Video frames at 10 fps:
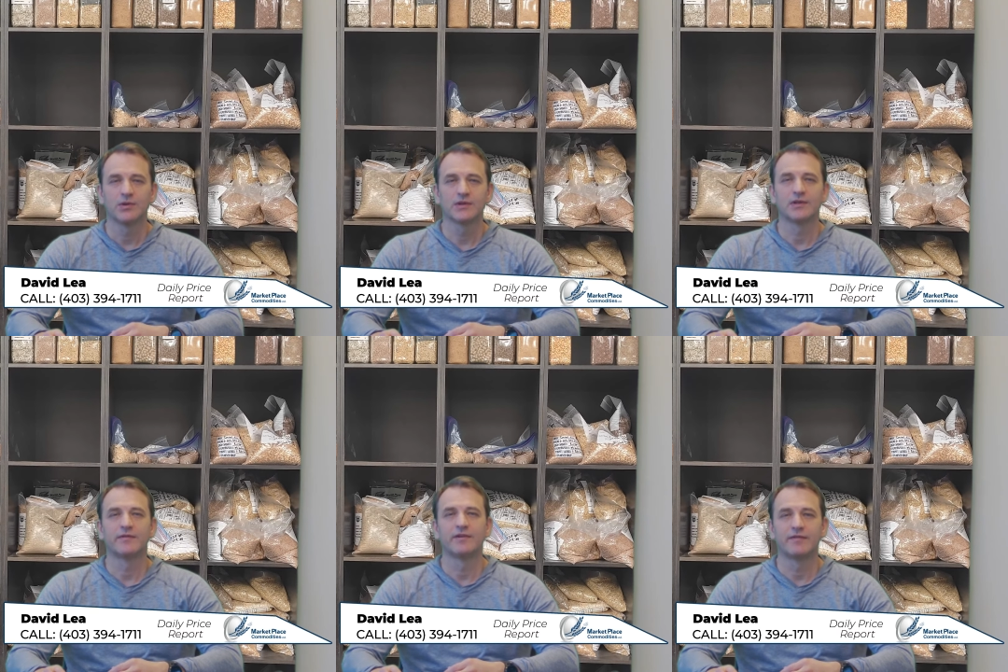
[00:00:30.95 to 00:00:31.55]
with
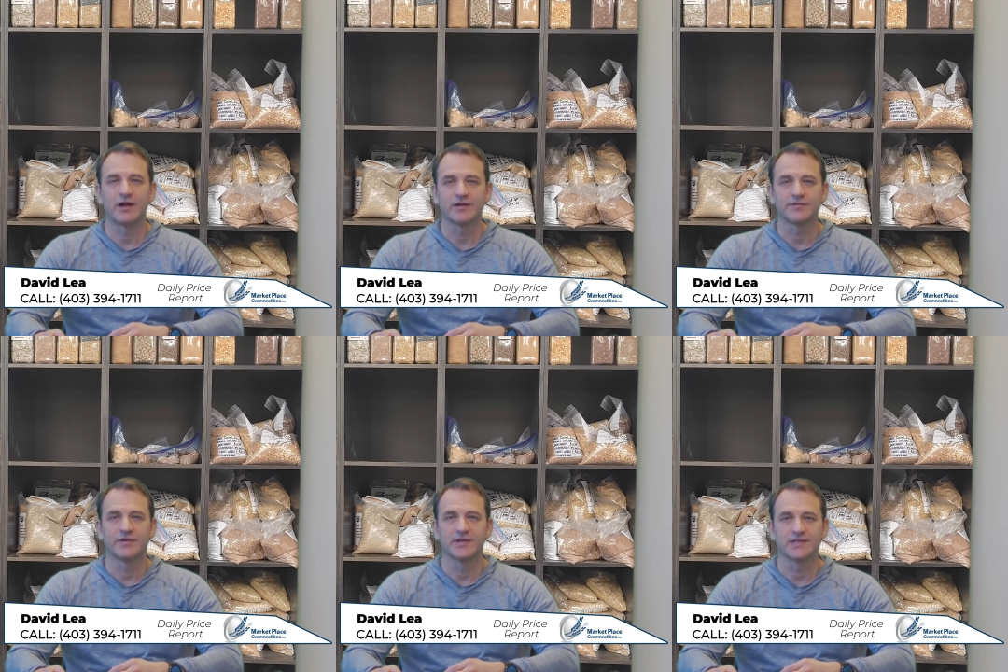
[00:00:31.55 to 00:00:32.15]
delivered
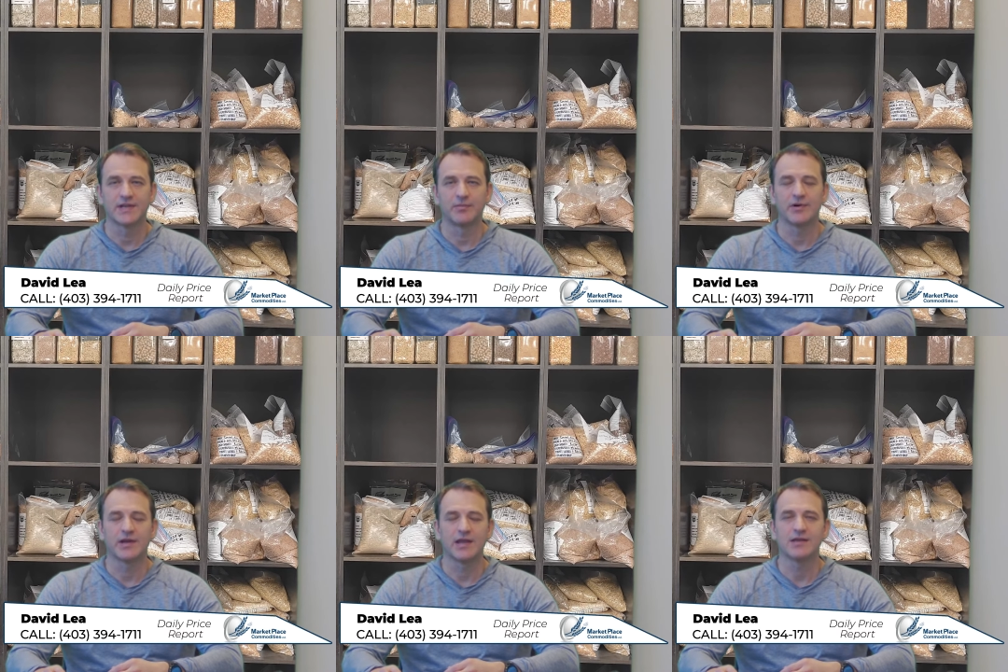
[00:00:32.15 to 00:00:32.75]
values for
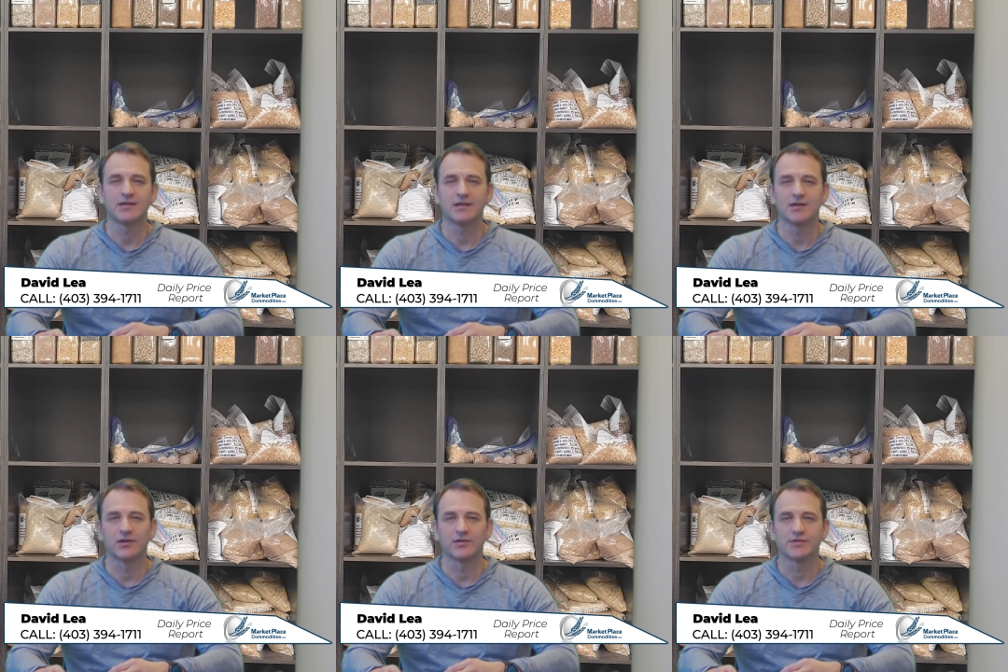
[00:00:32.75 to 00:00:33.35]
December at
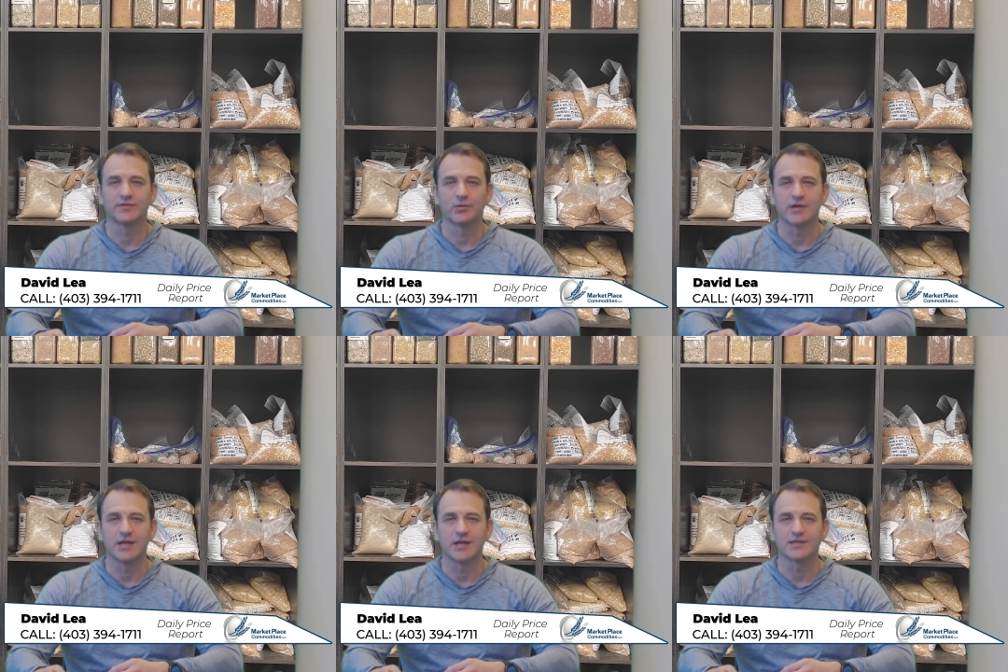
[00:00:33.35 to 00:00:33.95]

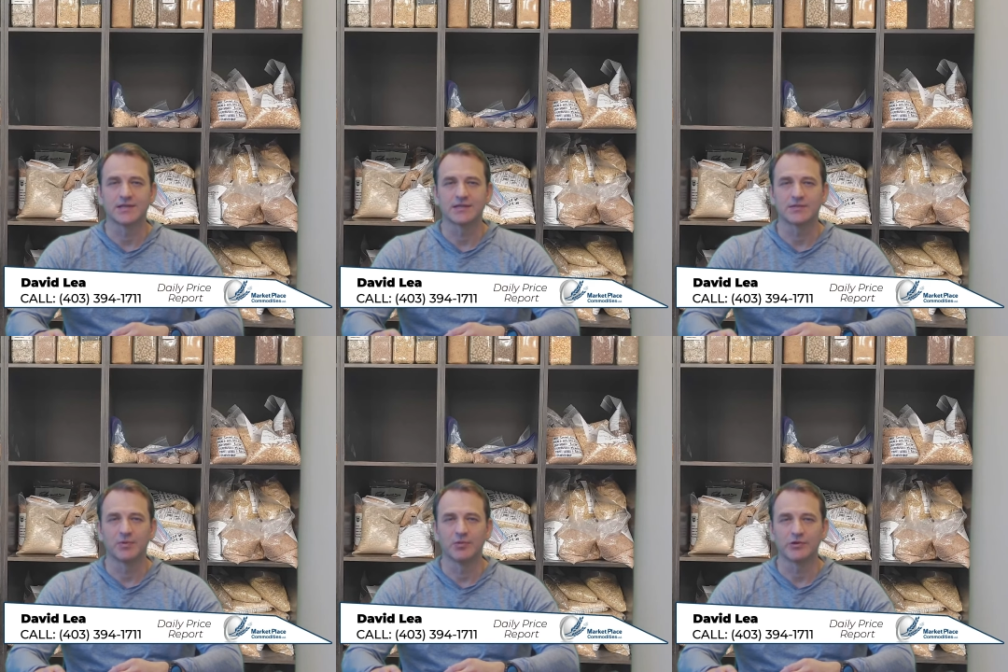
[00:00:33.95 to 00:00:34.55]

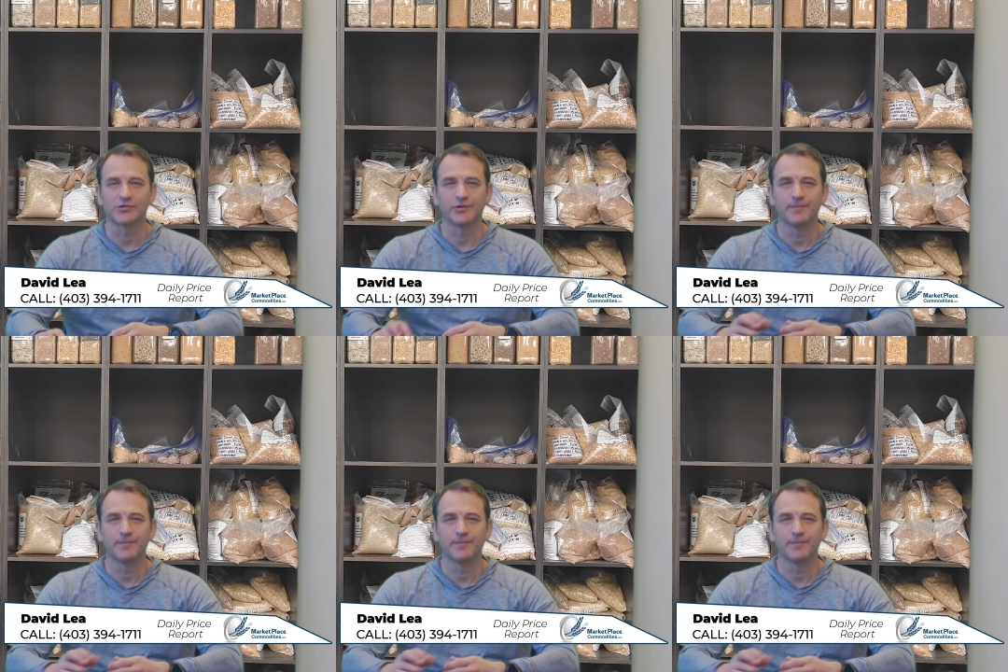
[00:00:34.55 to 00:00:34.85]
$18.48 per bushel.